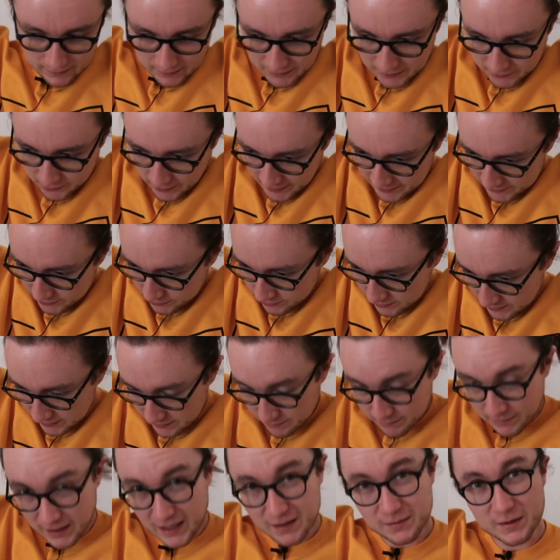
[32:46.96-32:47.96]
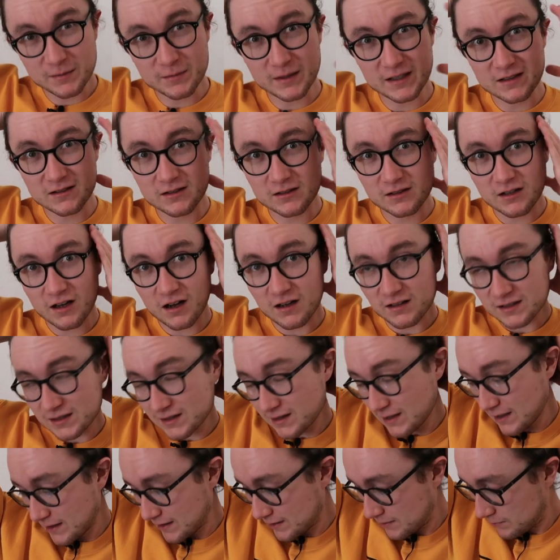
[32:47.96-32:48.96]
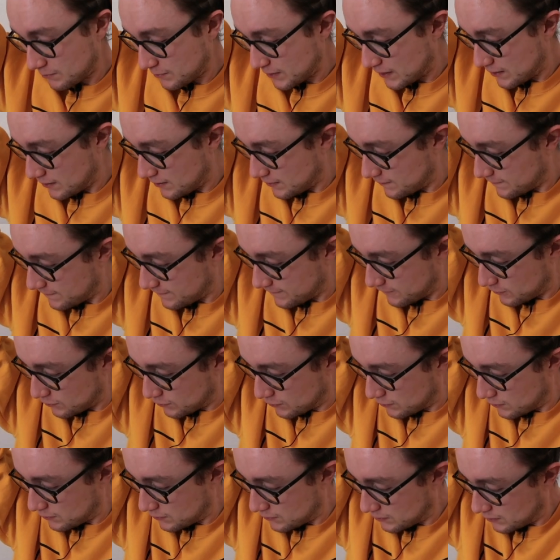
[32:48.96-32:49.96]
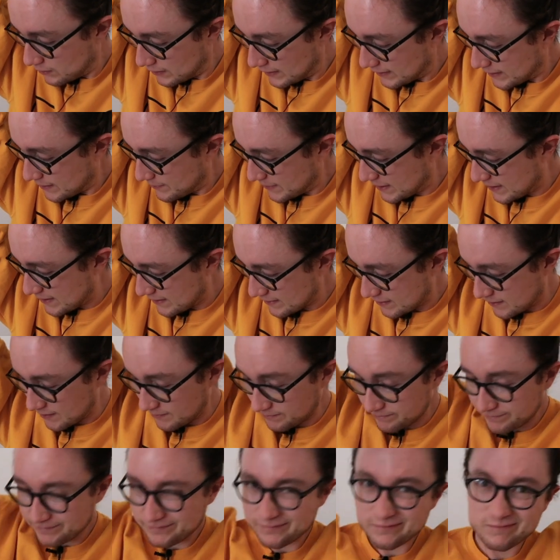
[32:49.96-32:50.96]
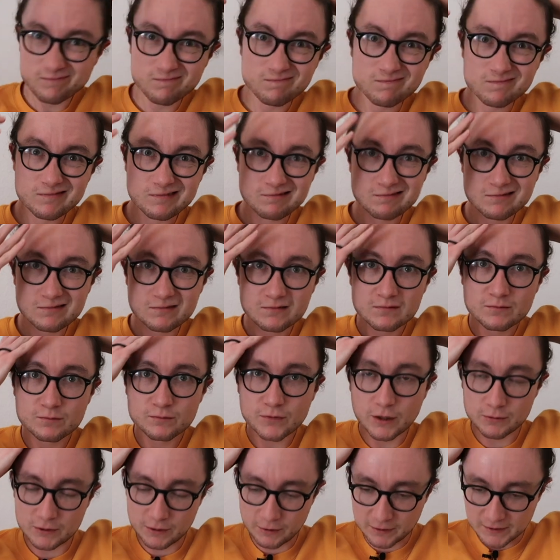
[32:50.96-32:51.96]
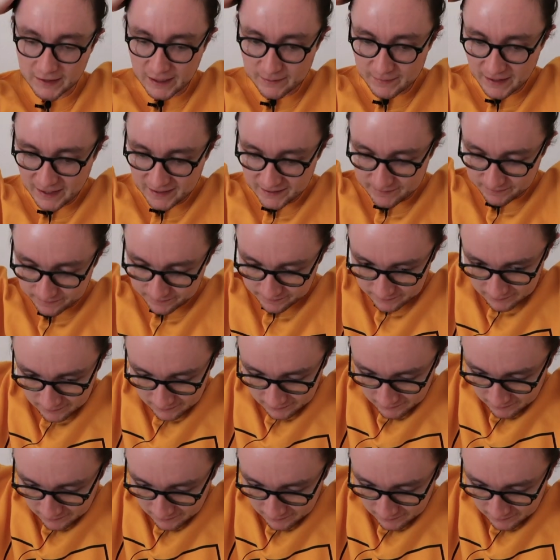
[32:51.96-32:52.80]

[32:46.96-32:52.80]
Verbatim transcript: This will actually maybe be the last thing before I get my haircut. Probably won't keep that in.